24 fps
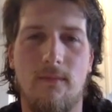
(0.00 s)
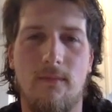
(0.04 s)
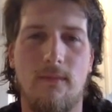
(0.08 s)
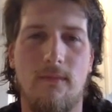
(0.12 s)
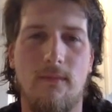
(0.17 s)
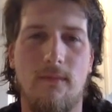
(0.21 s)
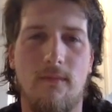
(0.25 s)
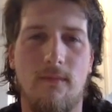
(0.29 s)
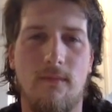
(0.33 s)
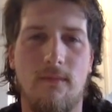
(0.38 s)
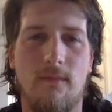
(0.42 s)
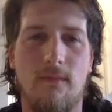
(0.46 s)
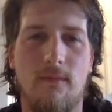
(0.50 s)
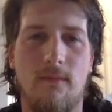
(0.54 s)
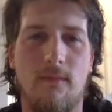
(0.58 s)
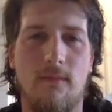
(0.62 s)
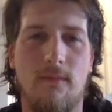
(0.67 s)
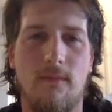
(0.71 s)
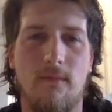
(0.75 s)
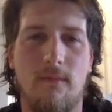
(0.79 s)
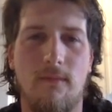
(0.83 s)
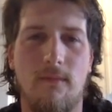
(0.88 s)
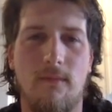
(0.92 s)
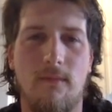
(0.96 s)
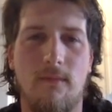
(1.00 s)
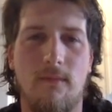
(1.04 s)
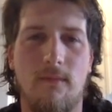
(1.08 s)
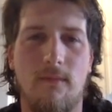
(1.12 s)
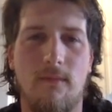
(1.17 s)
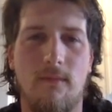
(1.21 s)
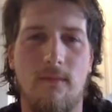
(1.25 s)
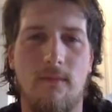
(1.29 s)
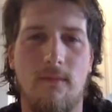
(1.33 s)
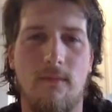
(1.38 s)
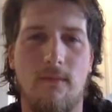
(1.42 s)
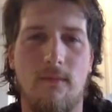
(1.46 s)

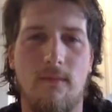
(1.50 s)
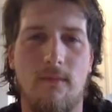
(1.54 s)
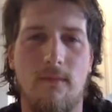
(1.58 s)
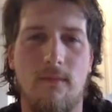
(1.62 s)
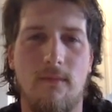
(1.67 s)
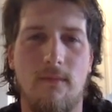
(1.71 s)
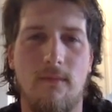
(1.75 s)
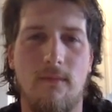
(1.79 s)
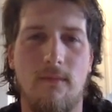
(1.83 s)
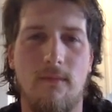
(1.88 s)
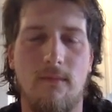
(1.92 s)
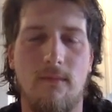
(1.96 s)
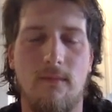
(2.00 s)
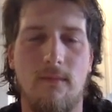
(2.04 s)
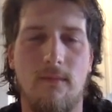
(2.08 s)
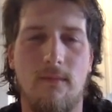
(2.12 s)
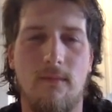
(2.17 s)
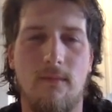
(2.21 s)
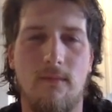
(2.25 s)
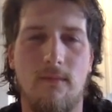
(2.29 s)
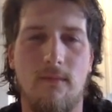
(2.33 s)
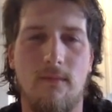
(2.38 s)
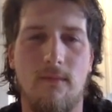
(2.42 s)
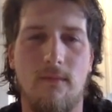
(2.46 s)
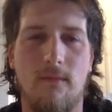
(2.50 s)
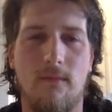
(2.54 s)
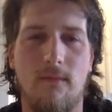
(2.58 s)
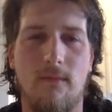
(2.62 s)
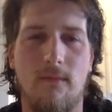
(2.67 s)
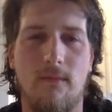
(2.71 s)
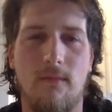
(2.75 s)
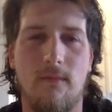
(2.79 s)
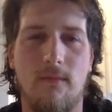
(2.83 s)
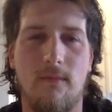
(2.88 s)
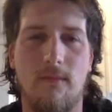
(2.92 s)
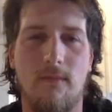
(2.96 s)

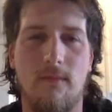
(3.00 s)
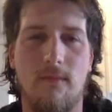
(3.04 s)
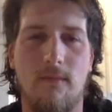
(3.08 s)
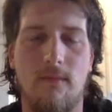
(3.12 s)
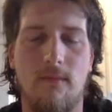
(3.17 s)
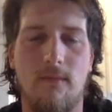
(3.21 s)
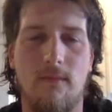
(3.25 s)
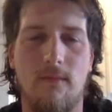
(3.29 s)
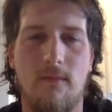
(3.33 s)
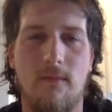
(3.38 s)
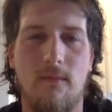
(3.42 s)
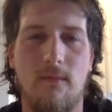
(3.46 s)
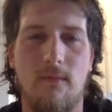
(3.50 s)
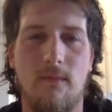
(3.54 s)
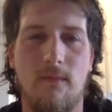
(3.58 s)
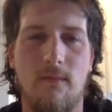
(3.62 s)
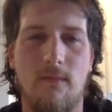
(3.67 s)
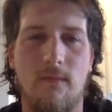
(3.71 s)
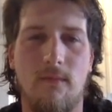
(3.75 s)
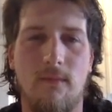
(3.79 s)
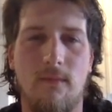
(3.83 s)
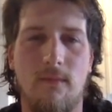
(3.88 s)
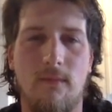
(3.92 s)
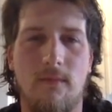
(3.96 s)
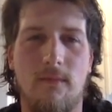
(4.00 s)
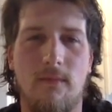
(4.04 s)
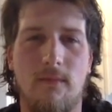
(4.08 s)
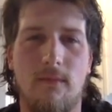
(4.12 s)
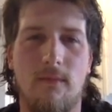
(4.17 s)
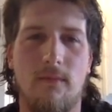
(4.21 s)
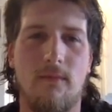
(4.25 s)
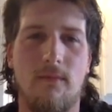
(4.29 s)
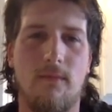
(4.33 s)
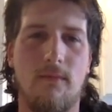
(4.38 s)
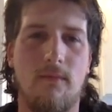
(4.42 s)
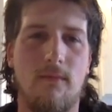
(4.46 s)

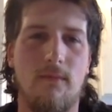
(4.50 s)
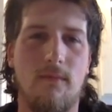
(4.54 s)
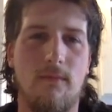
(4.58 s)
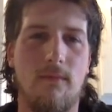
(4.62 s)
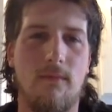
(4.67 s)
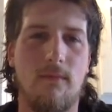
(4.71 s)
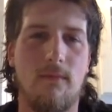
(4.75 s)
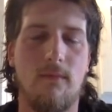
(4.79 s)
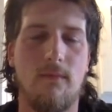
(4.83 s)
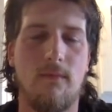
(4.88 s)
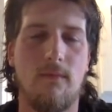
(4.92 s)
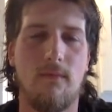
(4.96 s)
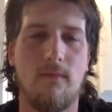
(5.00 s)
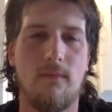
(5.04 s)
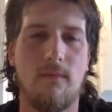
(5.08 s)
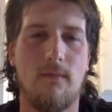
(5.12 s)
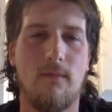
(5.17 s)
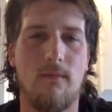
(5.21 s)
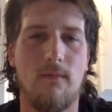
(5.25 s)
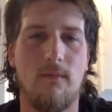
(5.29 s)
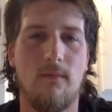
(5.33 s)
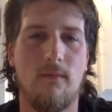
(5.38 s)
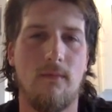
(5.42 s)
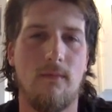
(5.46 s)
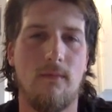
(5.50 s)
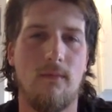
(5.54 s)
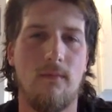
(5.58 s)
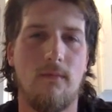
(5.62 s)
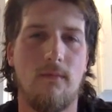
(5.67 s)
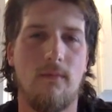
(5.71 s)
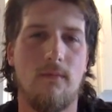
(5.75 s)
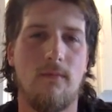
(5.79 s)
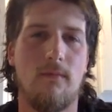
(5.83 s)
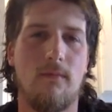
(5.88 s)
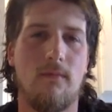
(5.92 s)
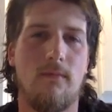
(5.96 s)

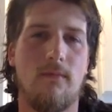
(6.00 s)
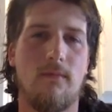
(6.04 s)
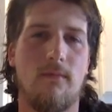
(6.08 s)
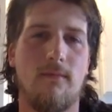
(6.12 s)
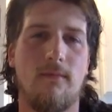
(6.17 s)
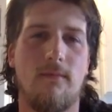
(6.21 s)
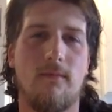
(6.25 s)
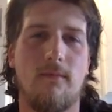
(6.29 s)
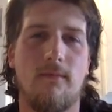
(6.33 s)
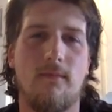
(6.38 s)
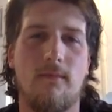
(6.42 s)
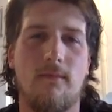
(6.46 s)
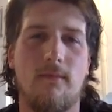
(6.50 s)
This person isn't speaking.